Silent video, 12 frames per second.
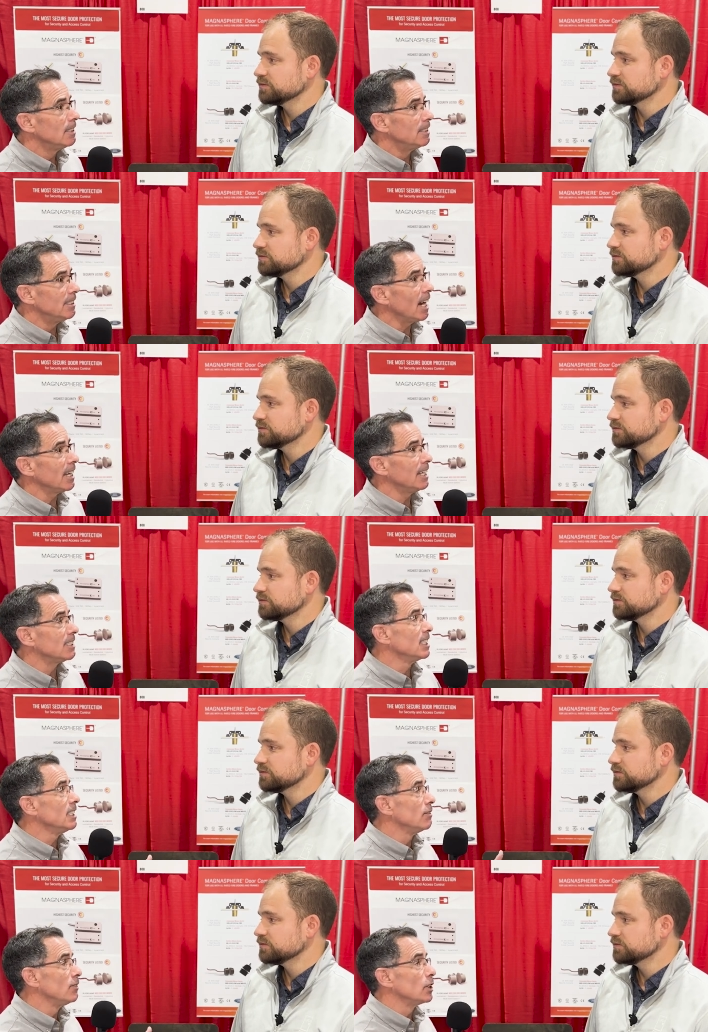Speaker 1: not as
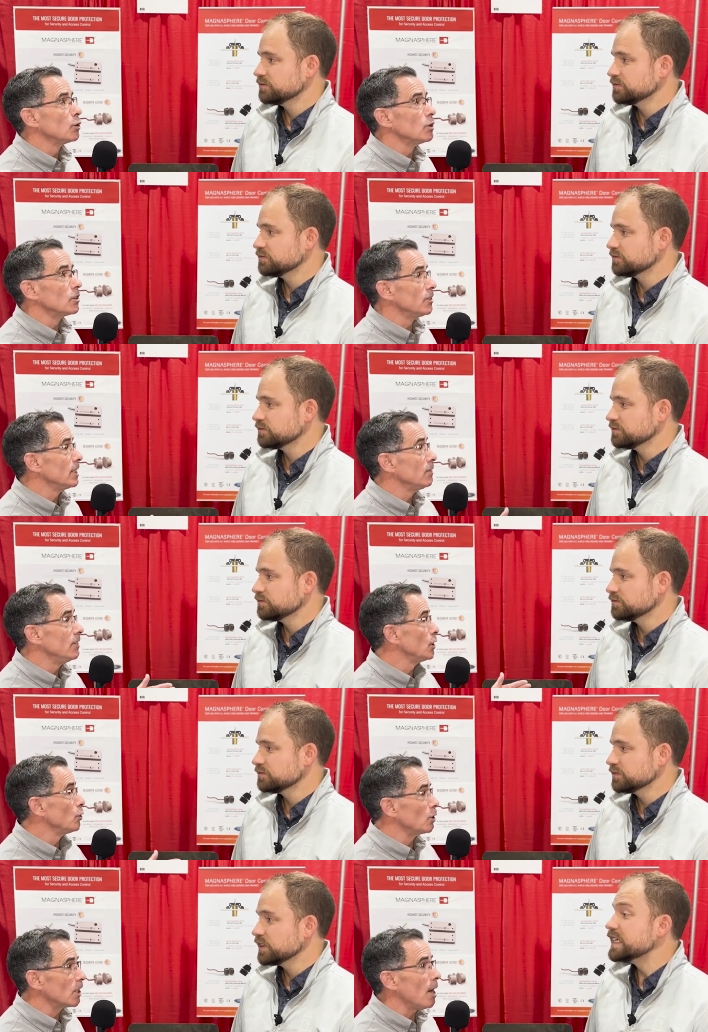individuals or
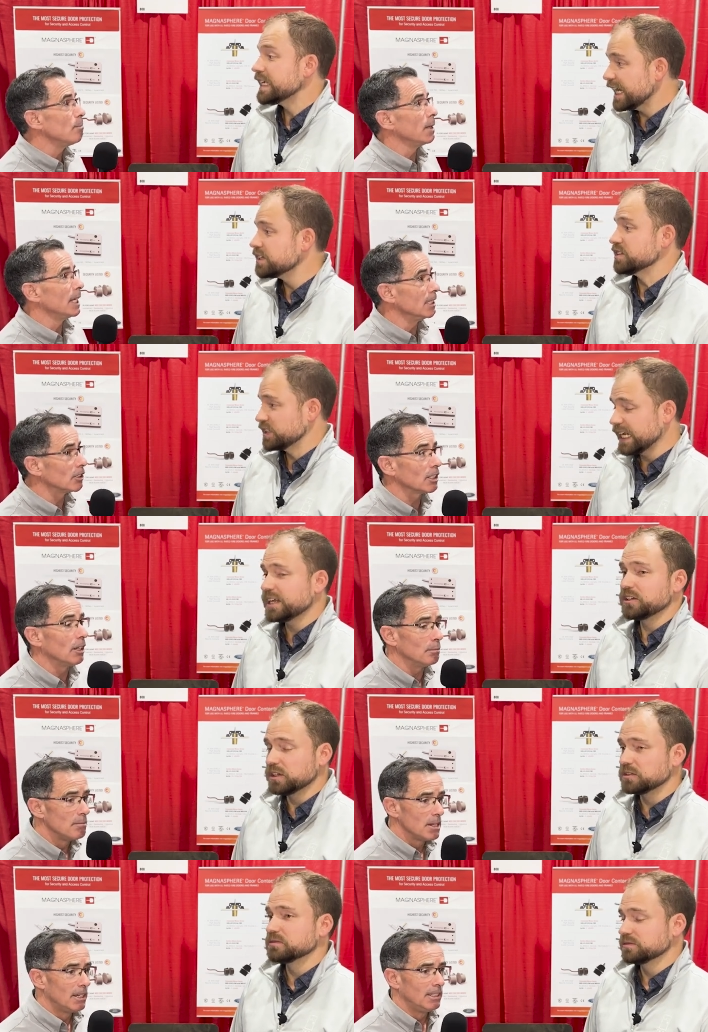individual companies. Yes, yeah,
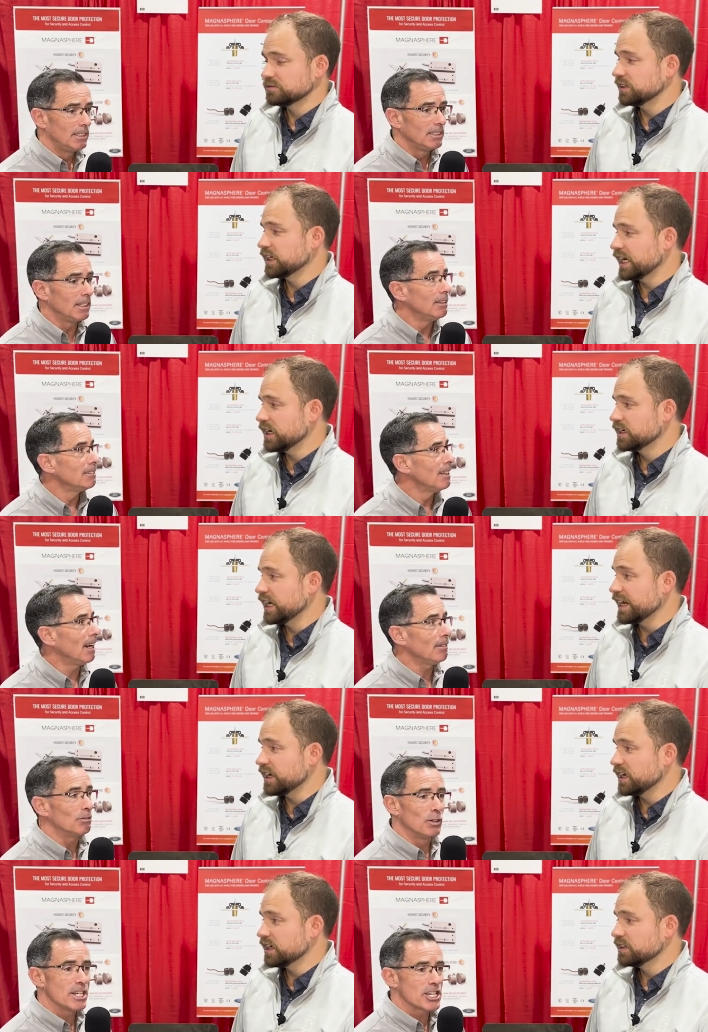no. you know,
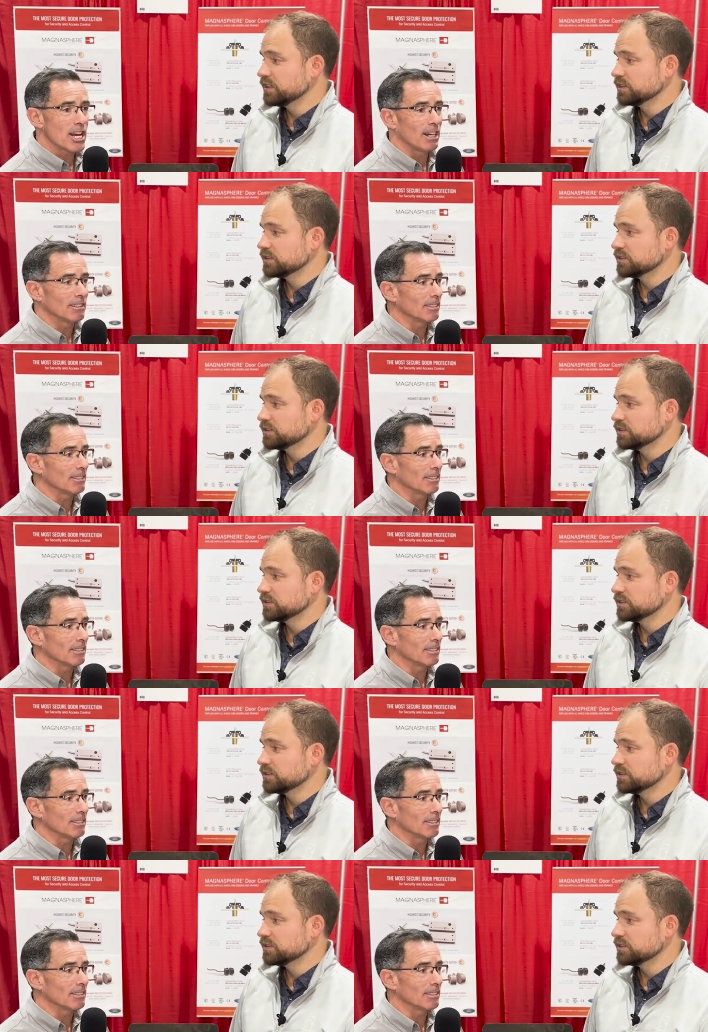have, reach out